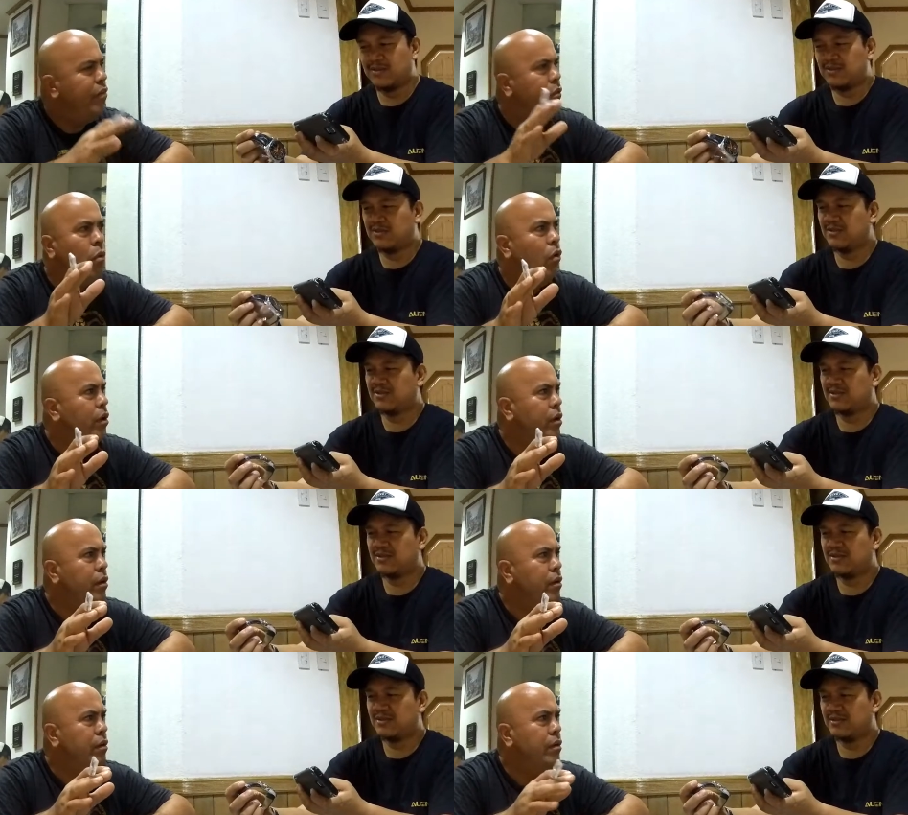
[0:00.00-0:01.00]
Speaker 1: never wore it.
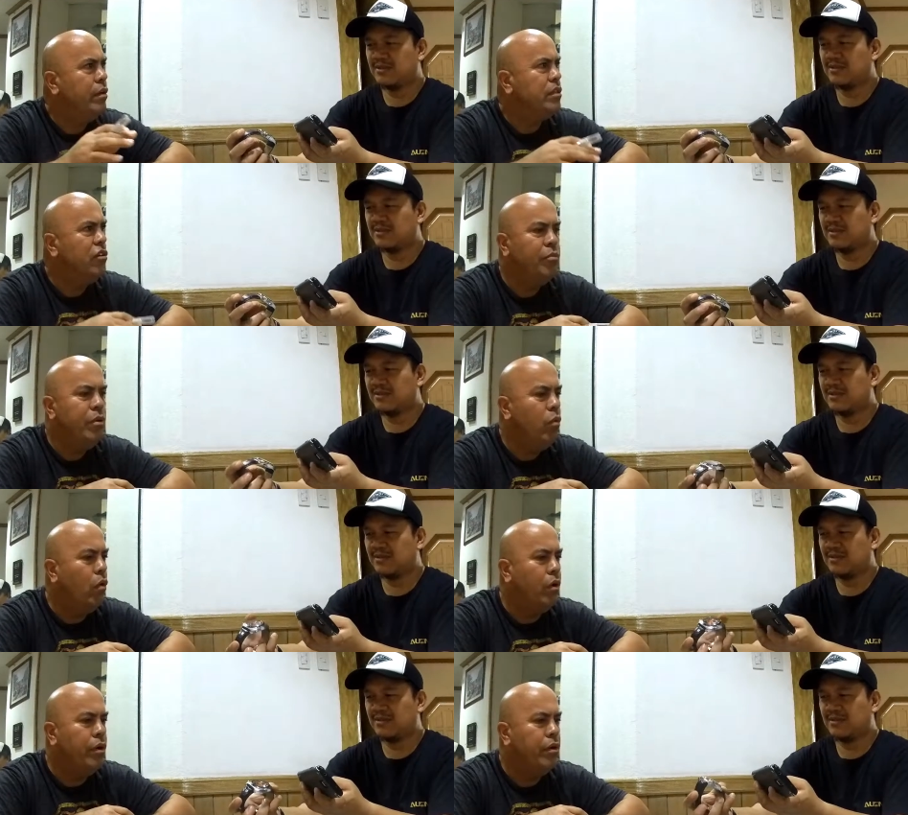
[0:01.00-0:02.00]
It's never been
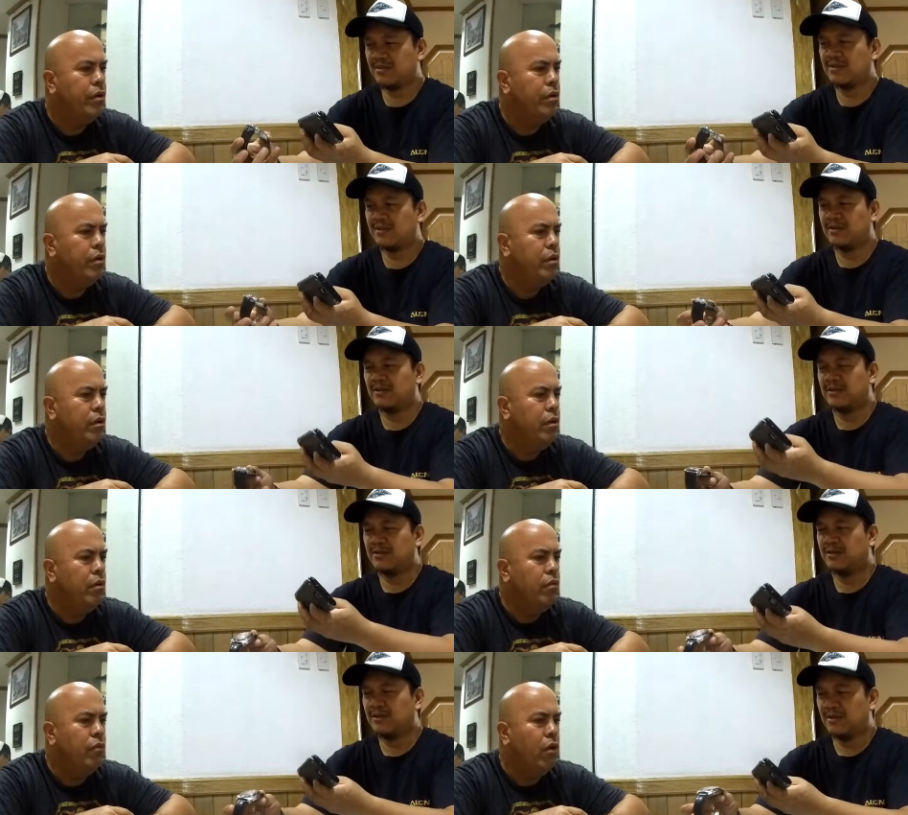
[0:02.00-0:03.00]
worn
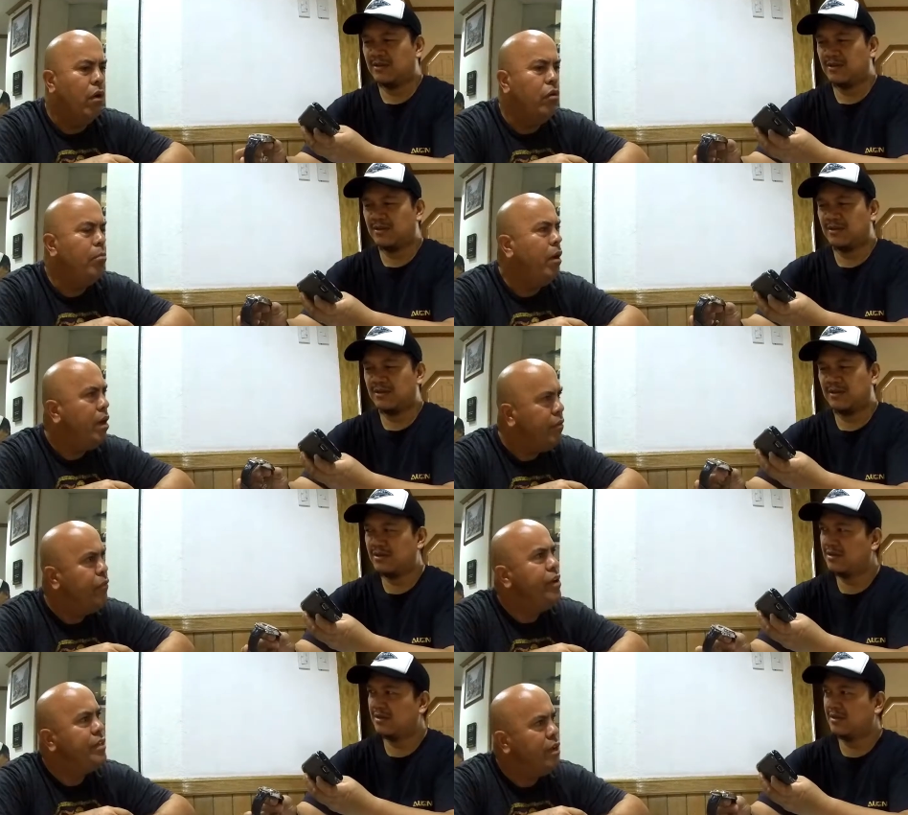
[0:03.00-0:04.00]
for all you bike
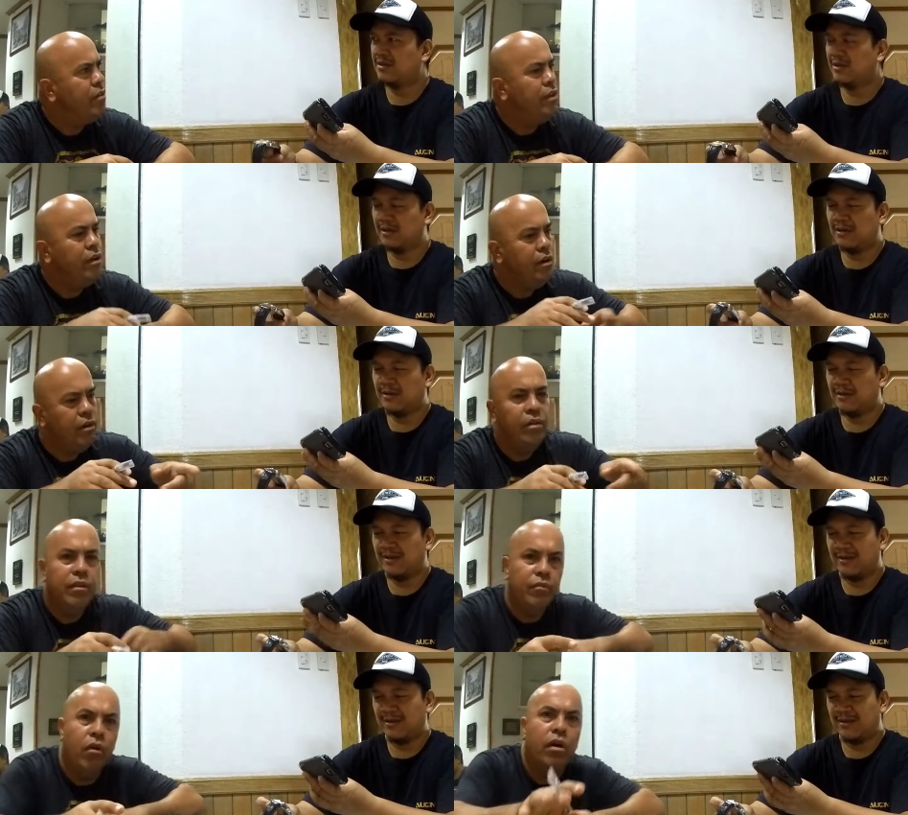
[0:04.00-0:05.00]
freaks out there, uh-huh.
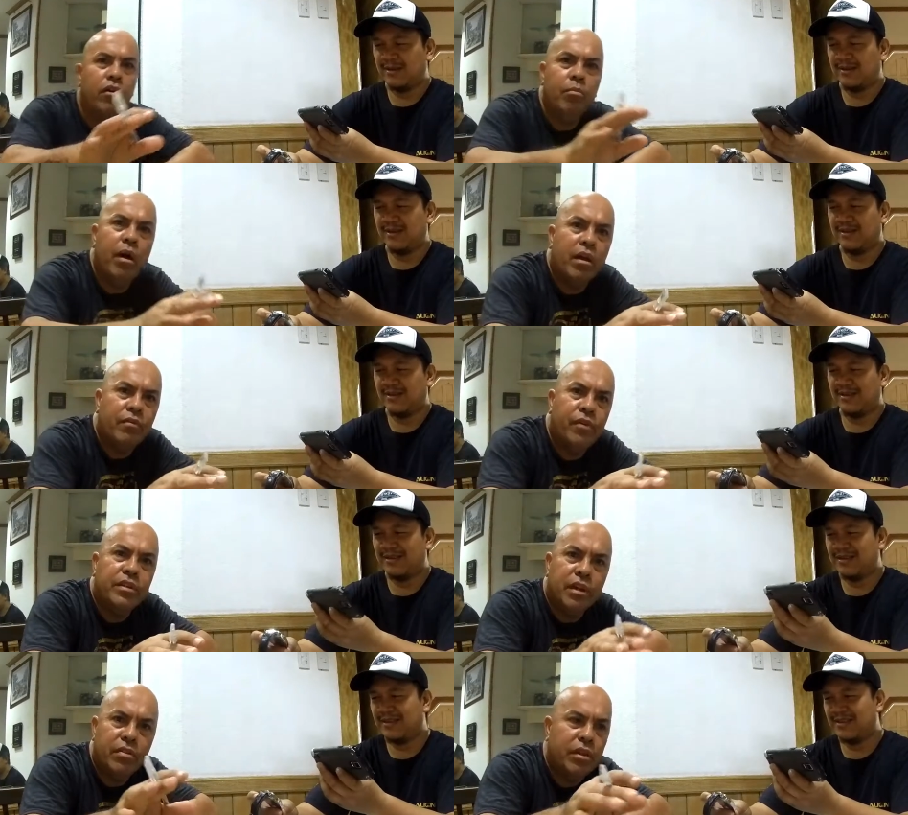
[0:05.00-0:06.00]
for all you bike
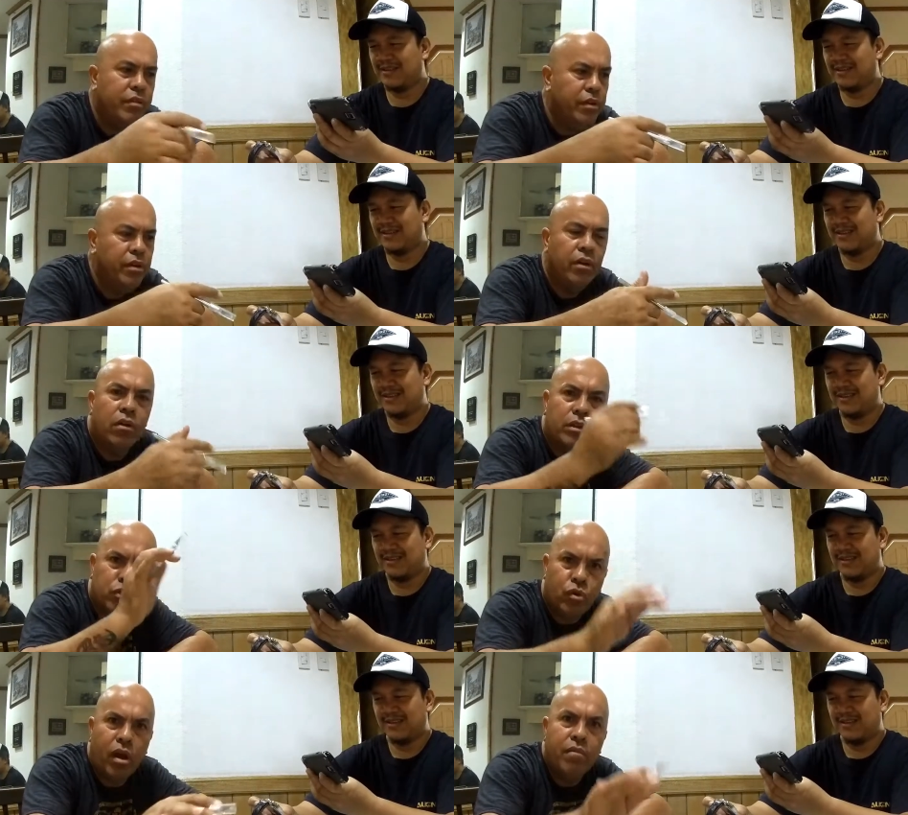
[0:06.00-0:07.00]
freaks out there, there you go, a
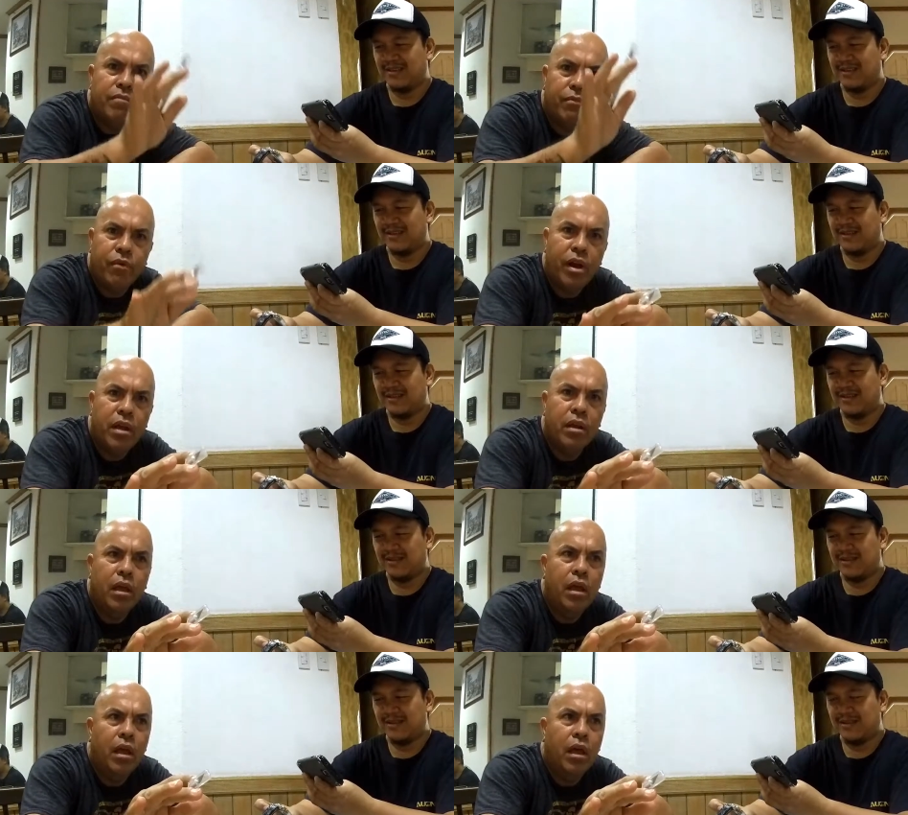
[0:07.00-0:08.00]
Triumph brand.
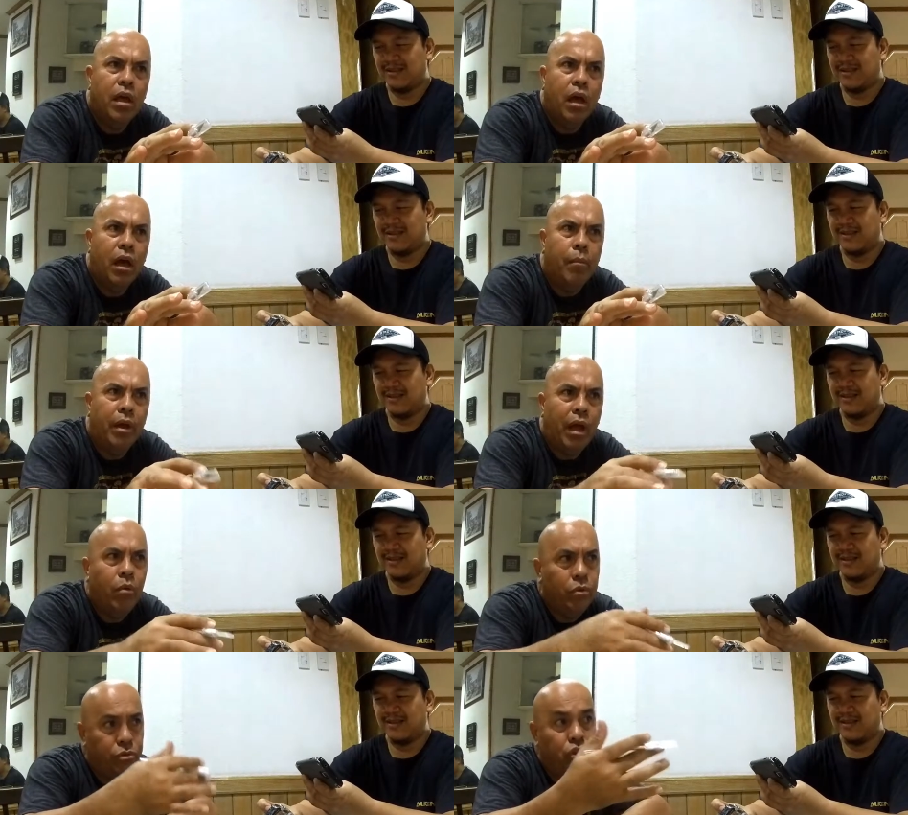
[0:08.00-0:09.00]
I mean, I
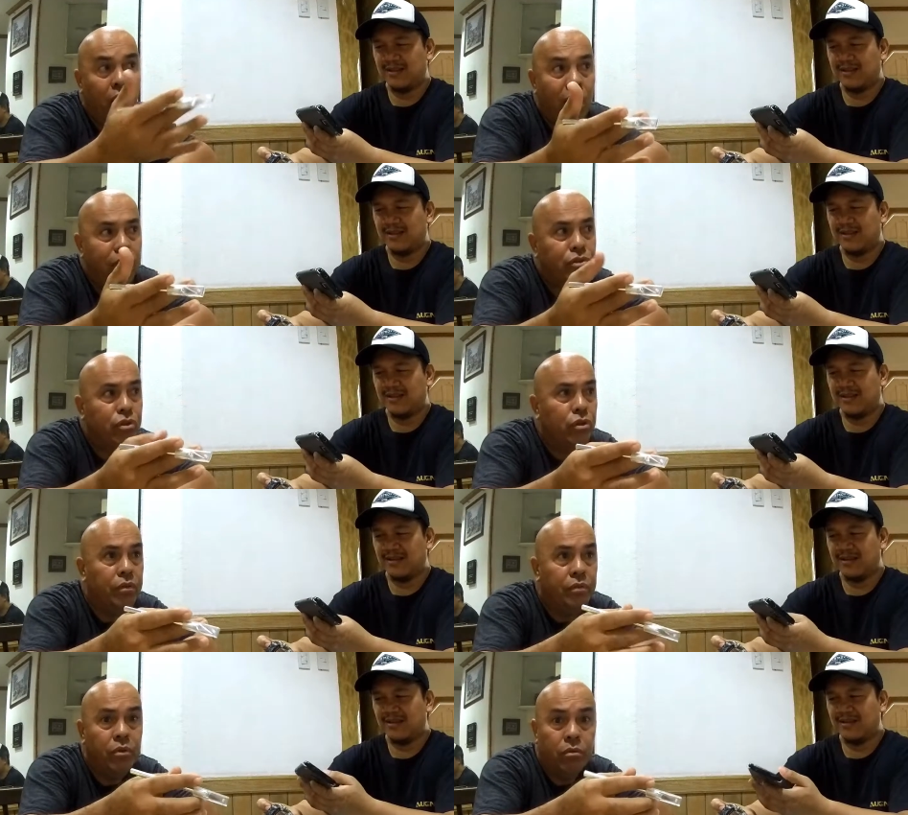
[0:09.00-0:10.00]
would challenge
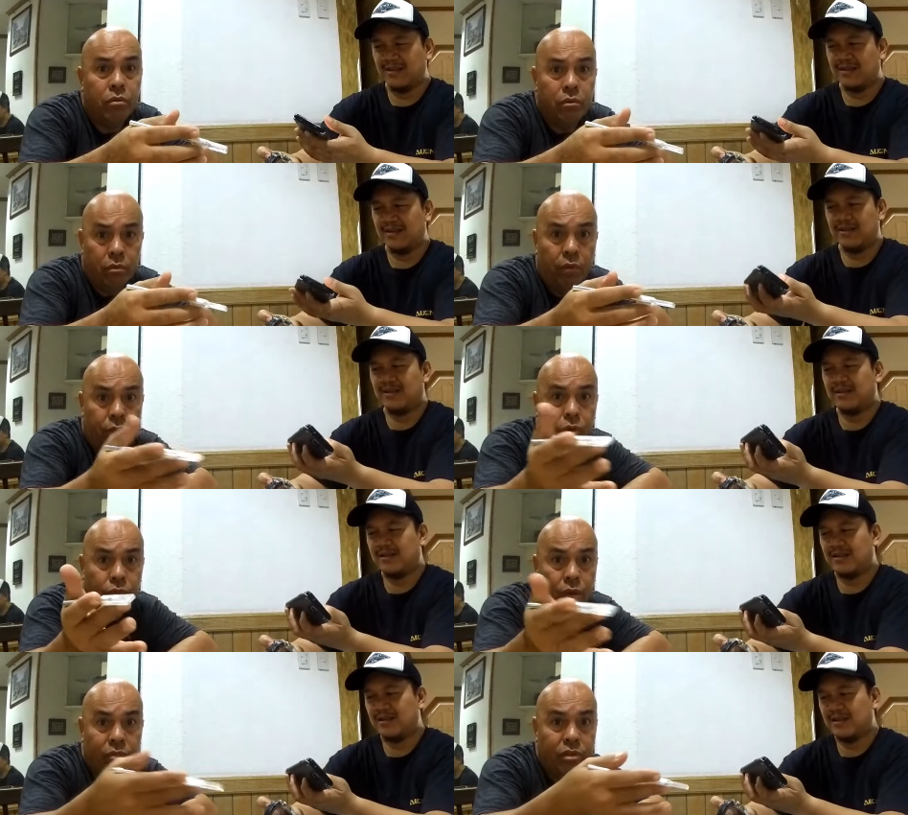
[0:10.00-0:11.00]
you if you if
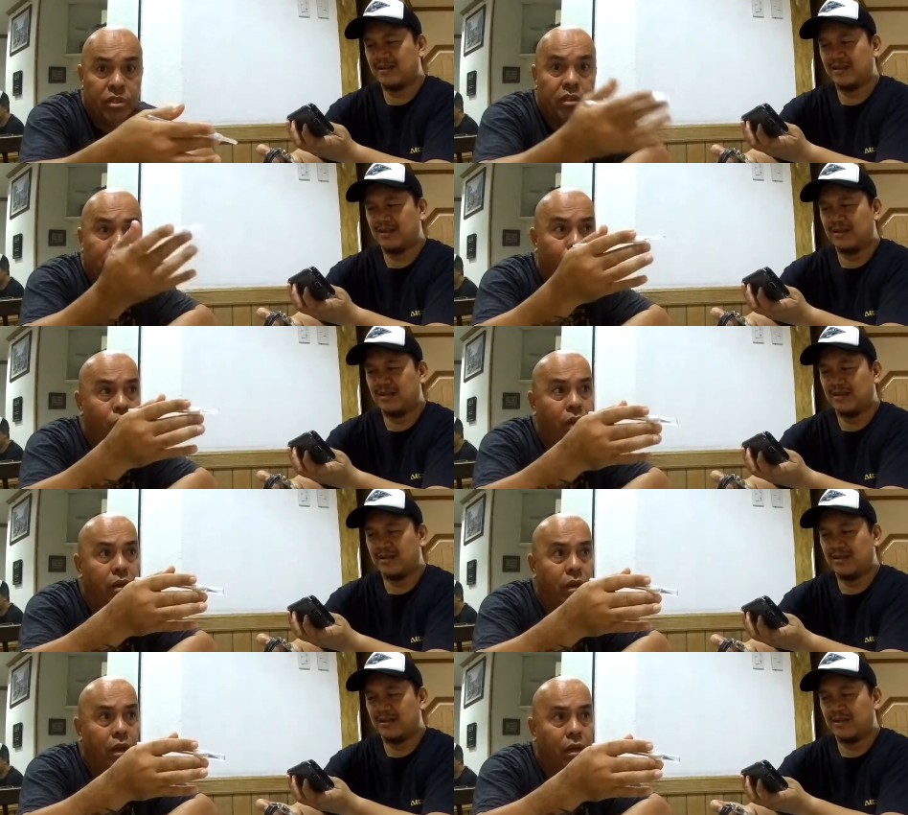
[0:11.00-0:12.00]
you've ever seen the brand.